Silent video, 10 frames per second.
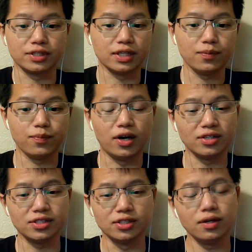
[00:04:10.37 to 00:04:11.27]
Okay, but
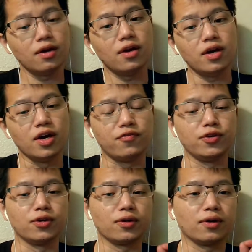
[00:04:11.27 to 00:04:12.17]
also, if
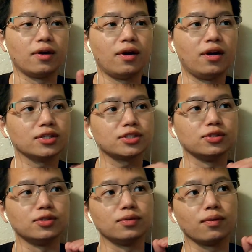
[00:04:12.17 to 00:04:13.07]
you're
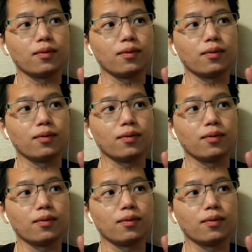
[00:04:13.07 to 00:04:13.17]
also